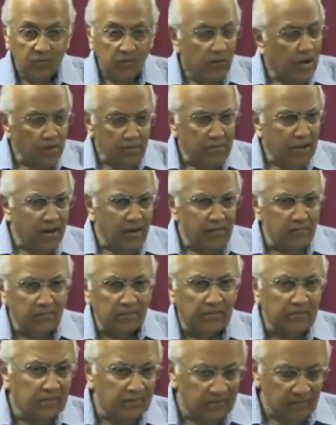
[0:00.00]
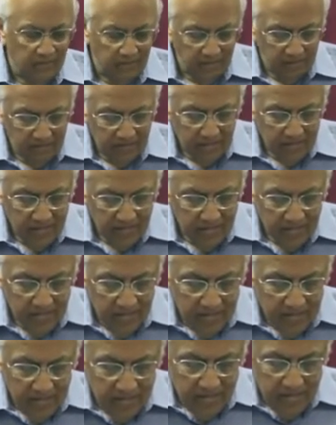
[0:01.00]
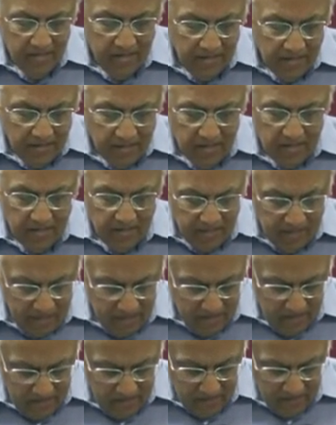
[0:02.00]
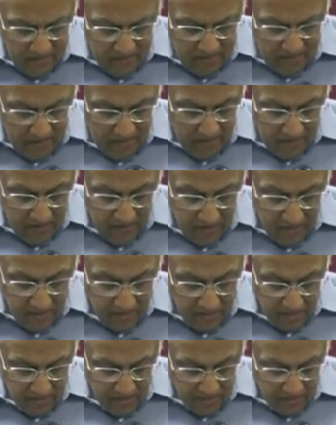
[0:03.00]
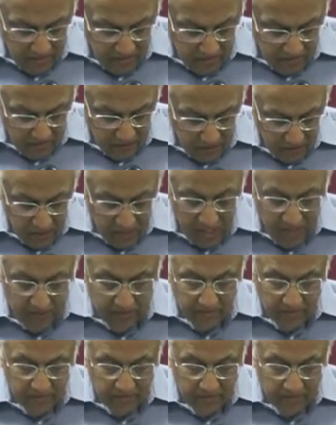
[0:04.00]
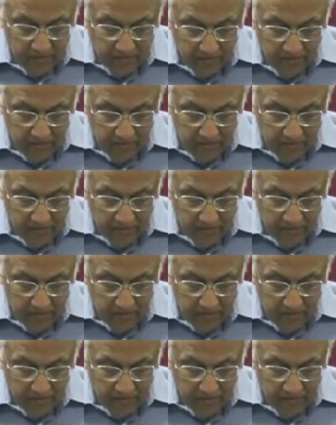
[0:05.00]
Why parables? He said, he gave the answer, verse 11.